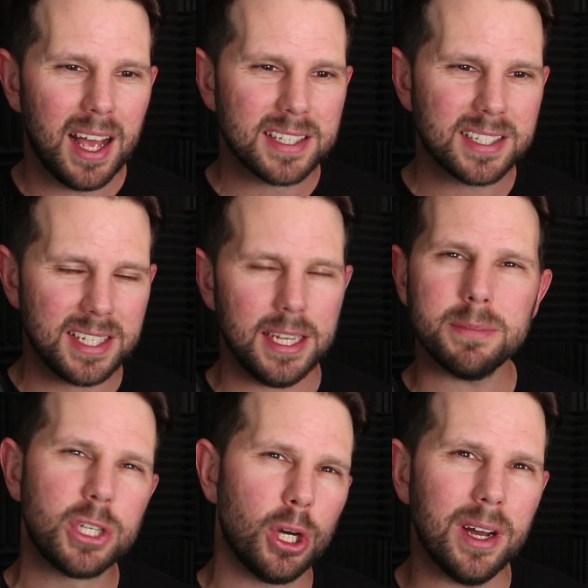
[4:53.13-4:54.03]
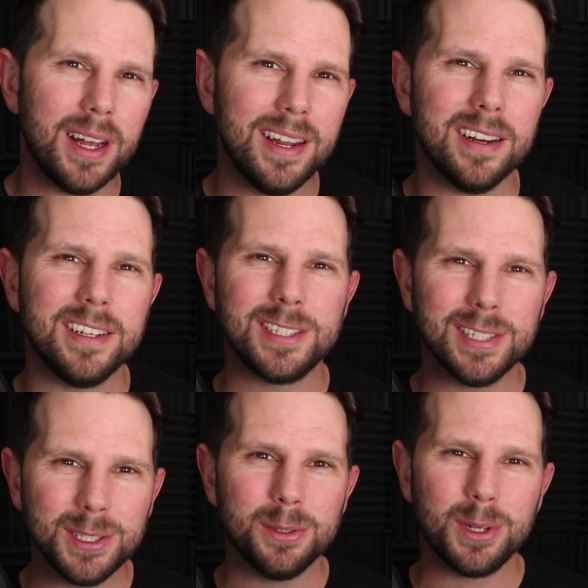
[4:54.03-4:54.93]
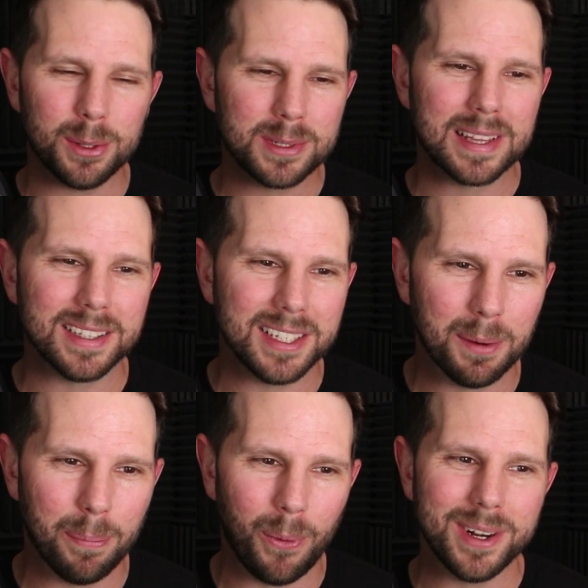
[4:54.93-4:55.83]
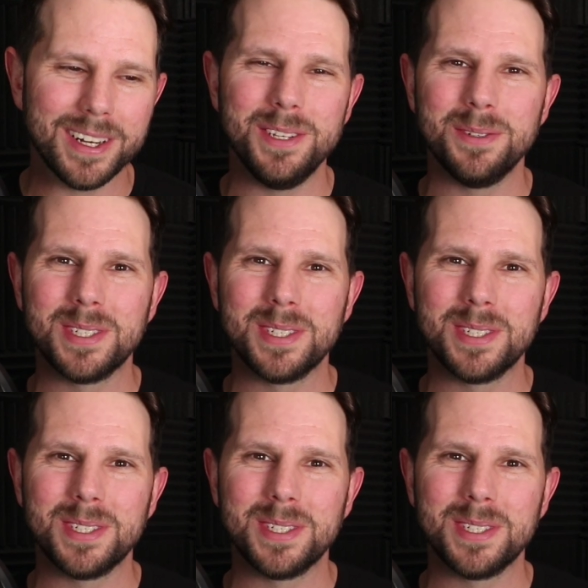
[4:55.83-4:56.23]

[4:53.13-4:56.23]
seems good until you go to the leaderboard and you